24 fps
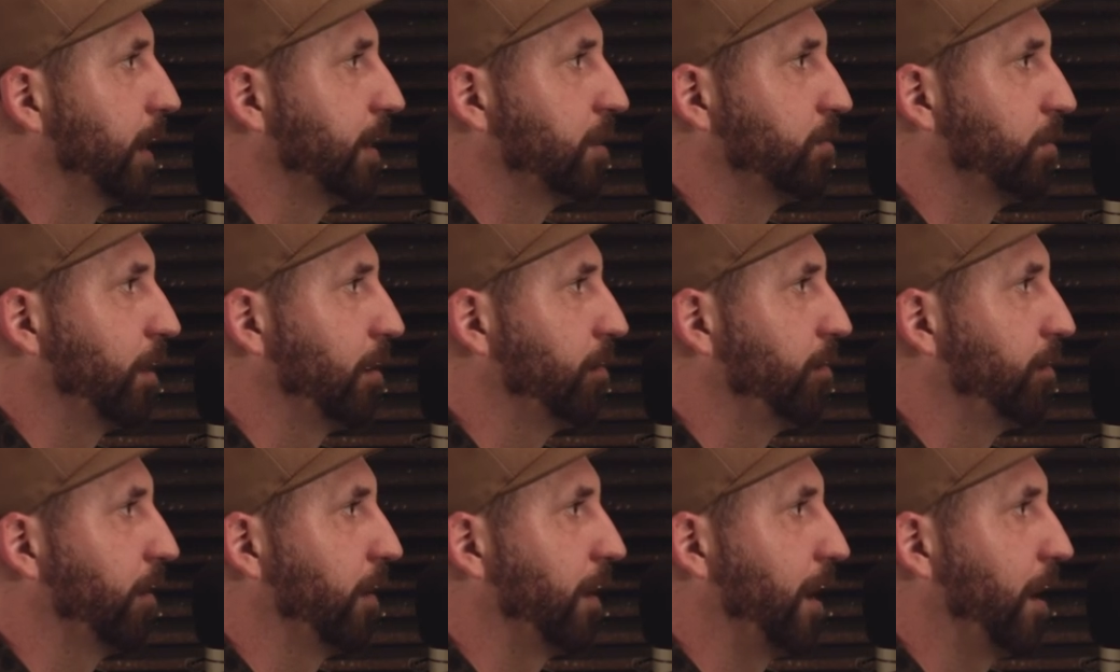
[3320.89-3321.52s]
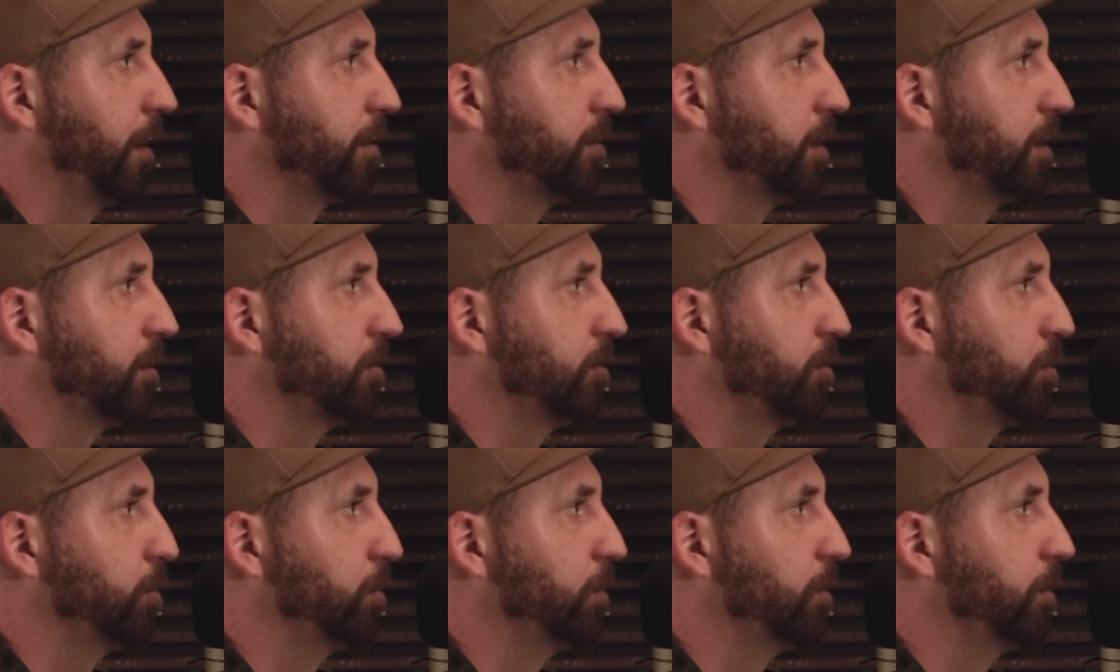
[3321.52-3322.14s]
That's what I figured out is,
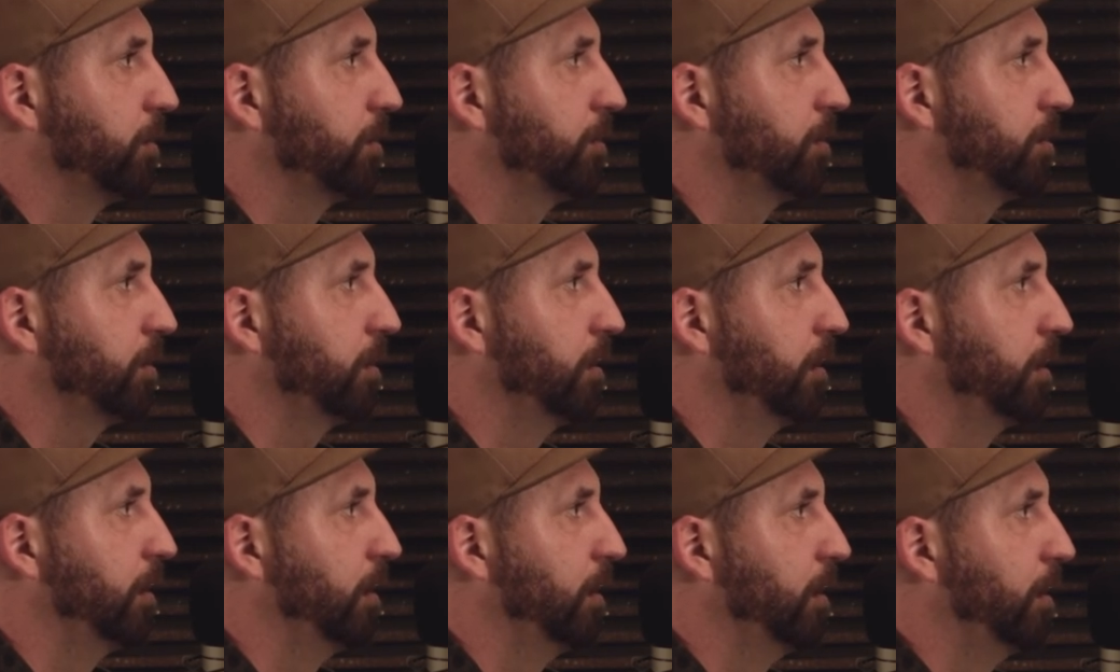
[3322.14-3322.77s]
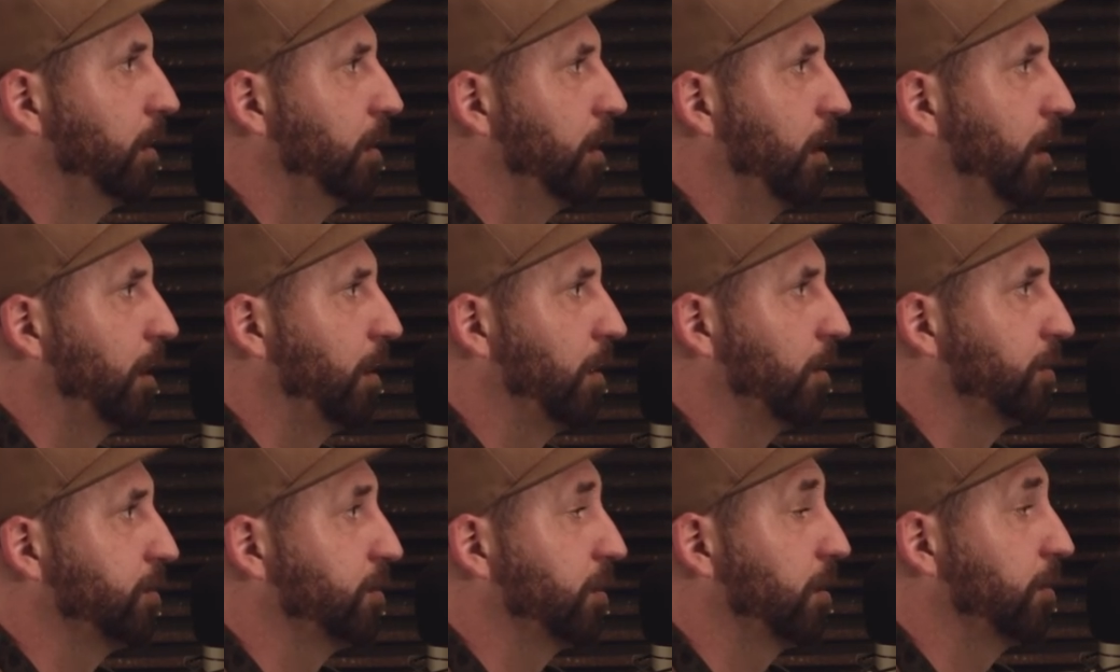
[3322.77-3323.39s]
is tools,
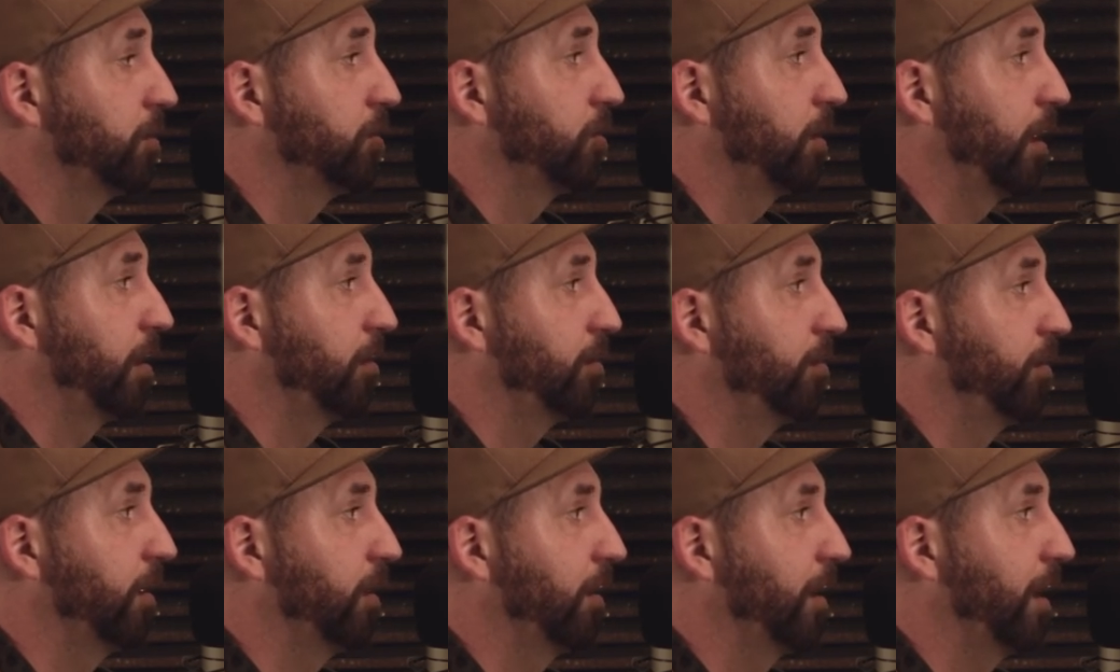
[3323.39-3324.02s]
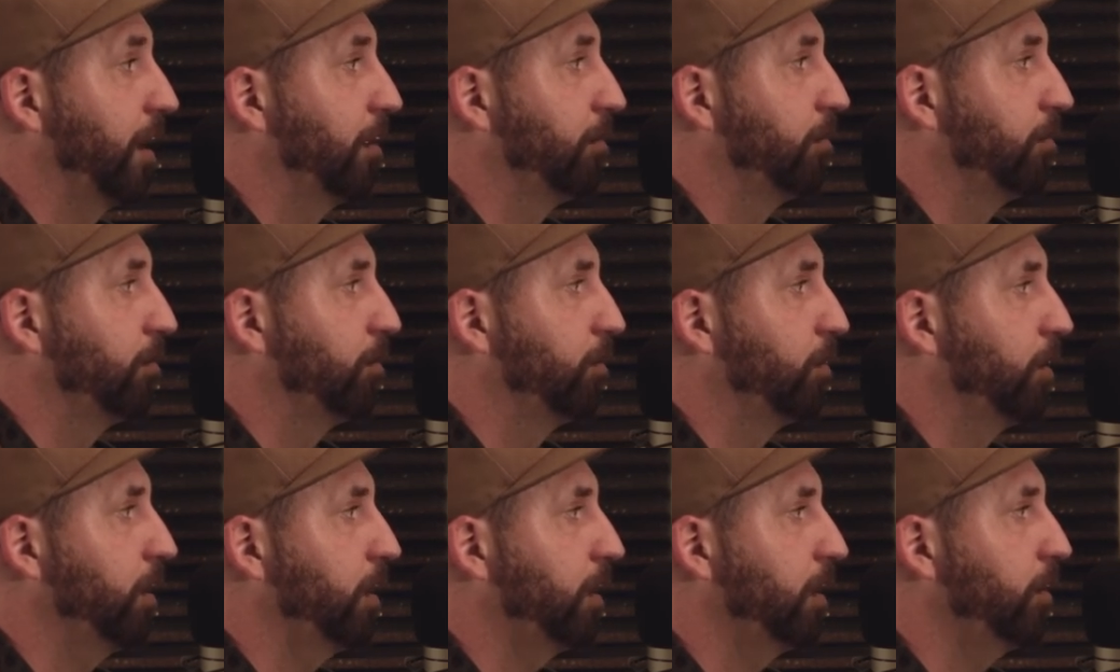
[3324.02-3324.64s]
and also trying to figure out
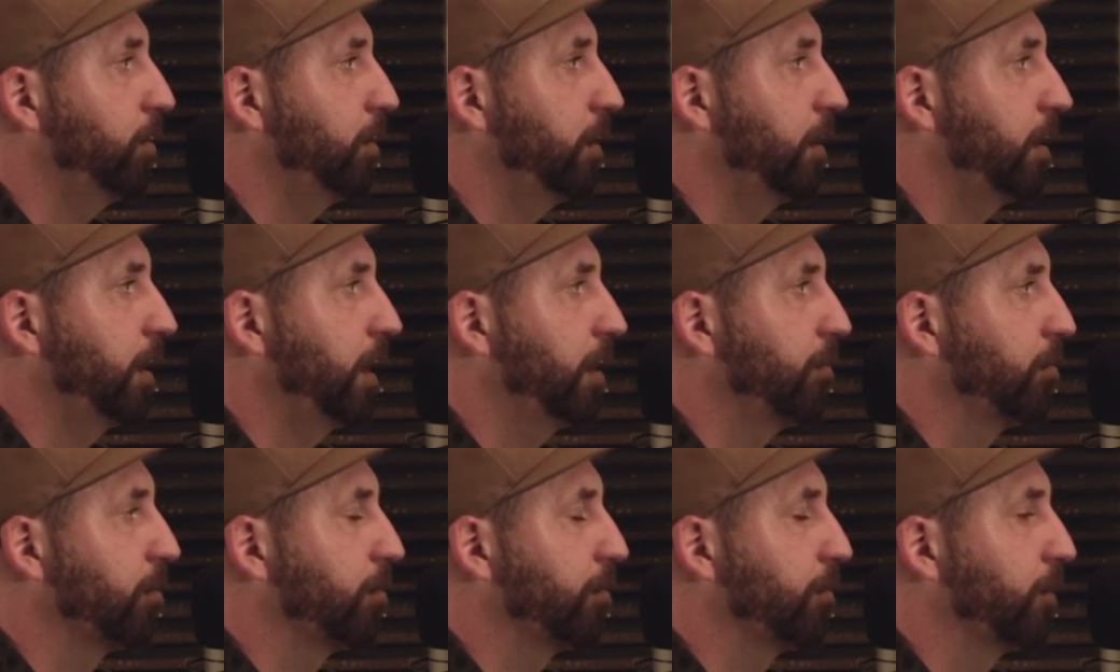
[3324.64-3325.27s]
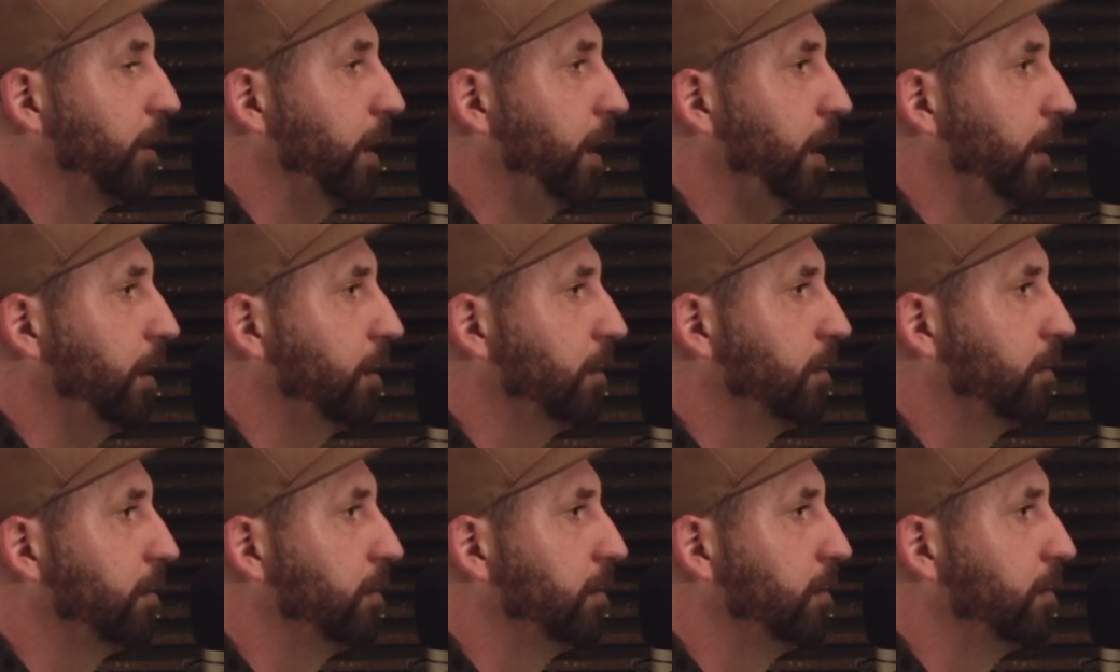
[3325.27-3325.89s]
what you can get for free.
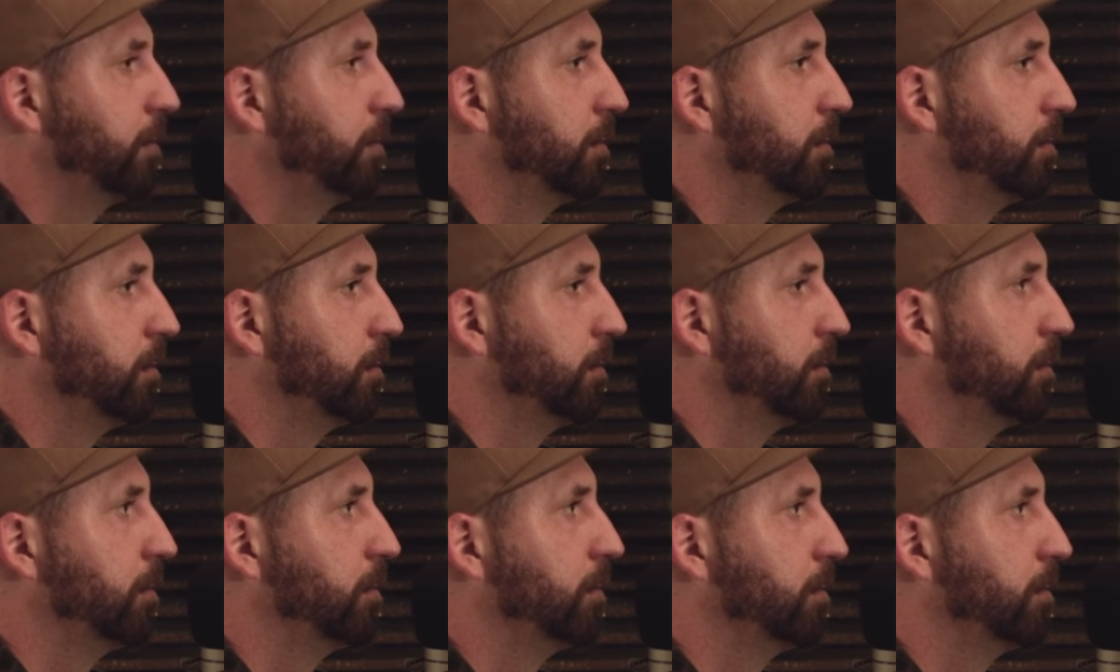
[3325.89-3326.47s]
Dope.